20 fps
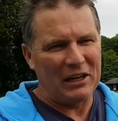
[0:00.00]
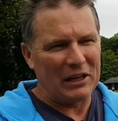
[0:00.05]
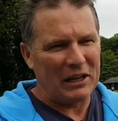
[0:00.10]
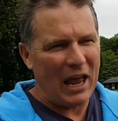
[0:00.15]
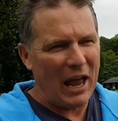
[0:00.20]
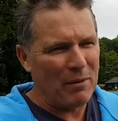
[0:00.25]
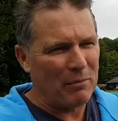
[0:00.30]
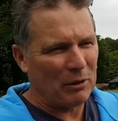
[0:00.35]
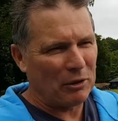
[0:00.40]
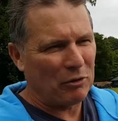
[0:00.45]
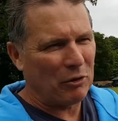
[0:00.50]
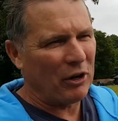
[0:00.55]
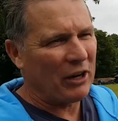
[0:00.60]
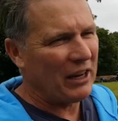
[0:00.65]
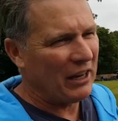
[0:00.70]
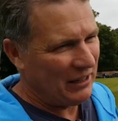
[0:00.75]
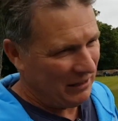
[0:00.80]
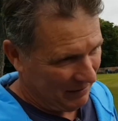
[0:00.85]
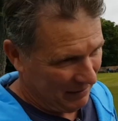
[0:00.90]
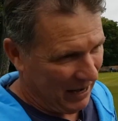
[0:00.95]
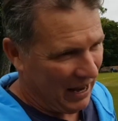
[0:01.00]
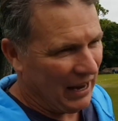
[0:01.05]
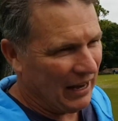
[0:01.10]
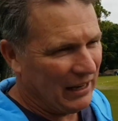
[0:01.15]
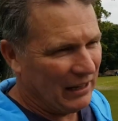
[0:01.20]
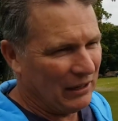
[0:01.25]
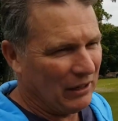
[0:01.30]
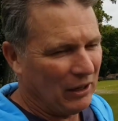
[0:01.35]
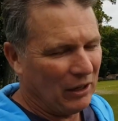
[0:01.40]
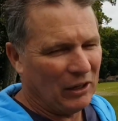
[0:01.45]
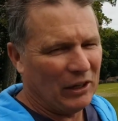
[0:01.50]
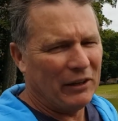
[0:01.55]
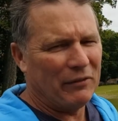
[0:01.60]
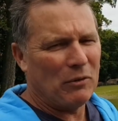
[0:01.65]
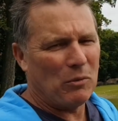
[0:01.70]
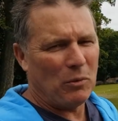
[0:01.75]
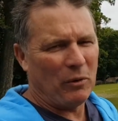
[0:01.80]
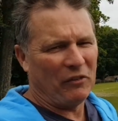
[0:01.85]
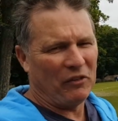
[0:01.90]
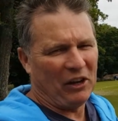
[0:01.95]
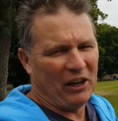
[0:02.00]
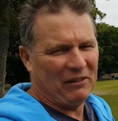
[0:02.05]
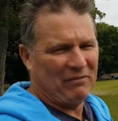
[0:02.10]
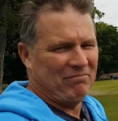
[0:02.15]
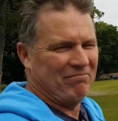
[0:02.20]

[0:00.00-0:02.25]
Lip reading: a game of cricket and I'll leave it with you.